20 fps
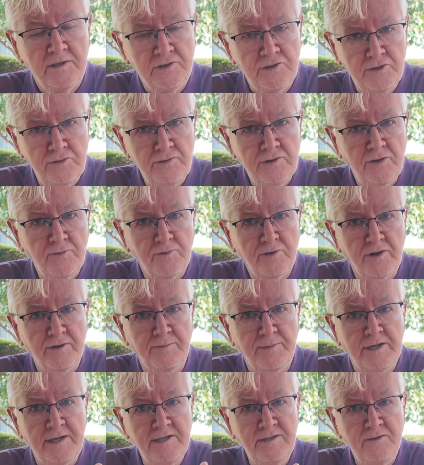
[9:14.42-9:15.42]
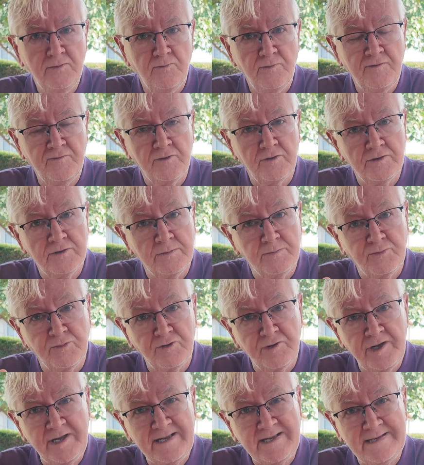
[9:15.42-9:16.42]
You know what I mean. We've got the
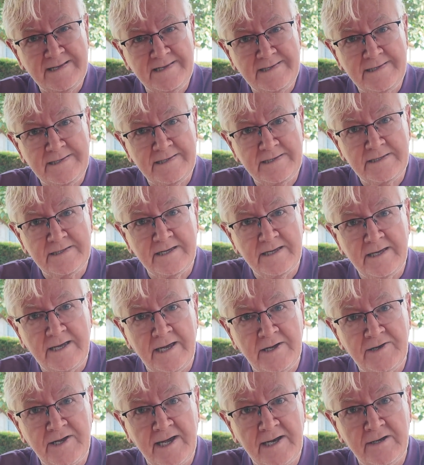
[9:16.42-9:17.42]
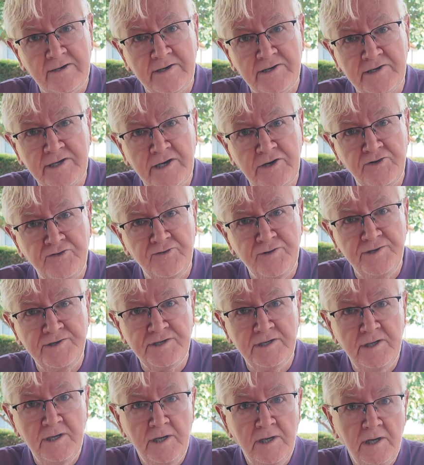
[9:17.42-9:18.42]
BRICS and allied
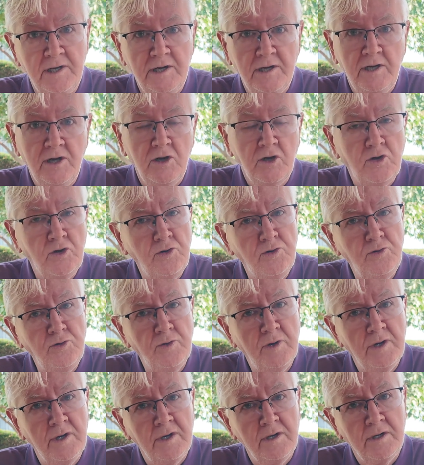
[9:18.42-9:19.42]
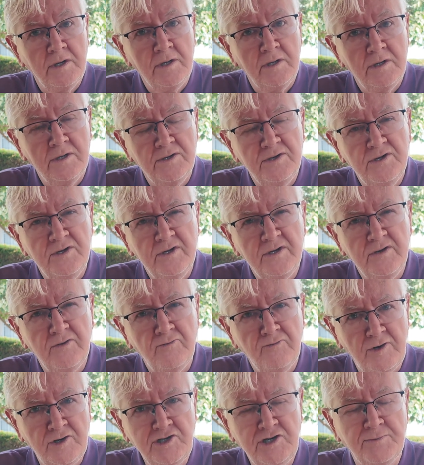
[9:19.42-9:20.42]
countries who,
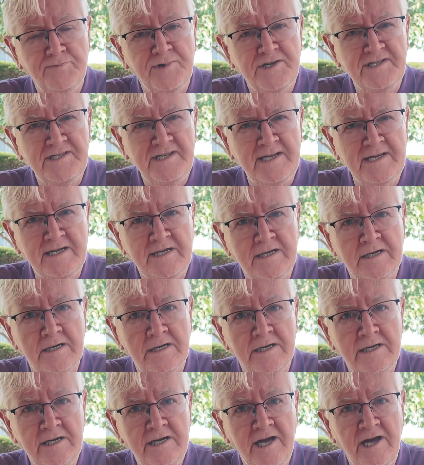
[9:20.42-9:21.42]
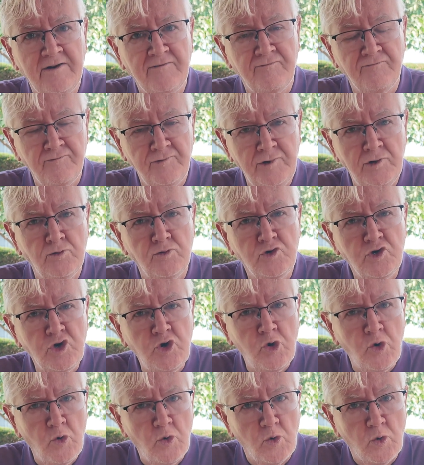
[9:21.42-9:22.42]
Russia particularly, have real
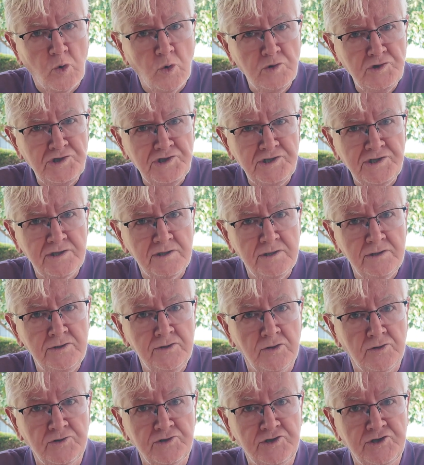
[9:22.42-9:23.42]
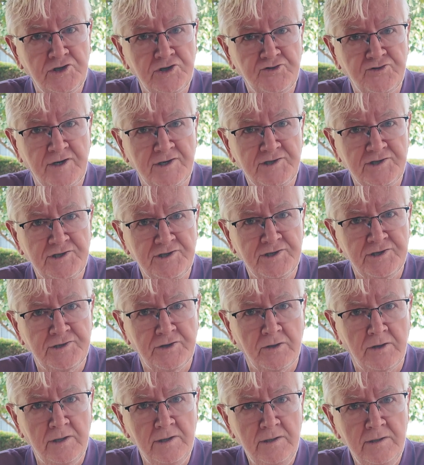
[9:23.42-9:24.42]
cause not to trust the
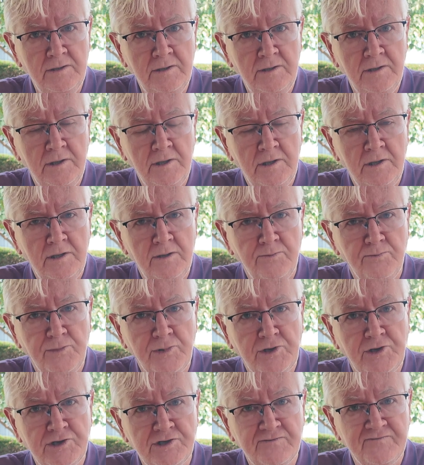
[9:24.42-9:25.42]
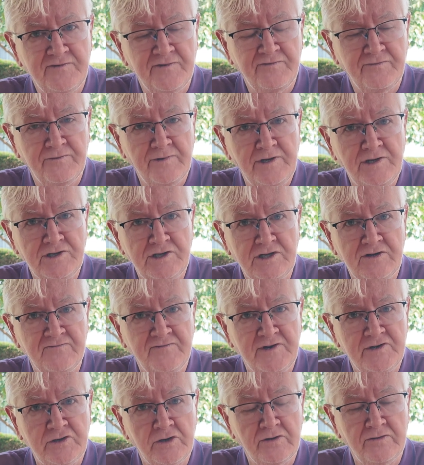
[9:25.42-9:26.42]
dollar because of the freezing of
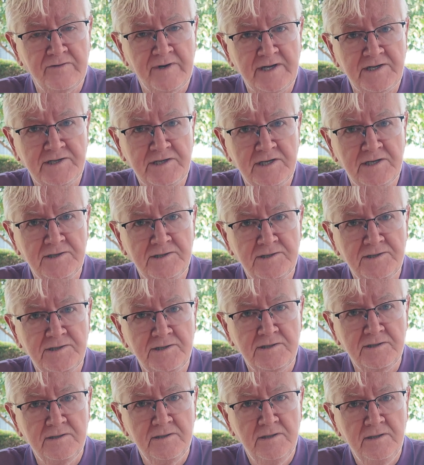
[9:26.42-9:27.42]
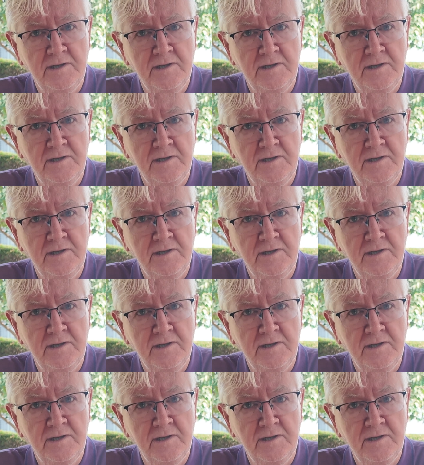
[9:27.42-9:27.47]
their dollar assets.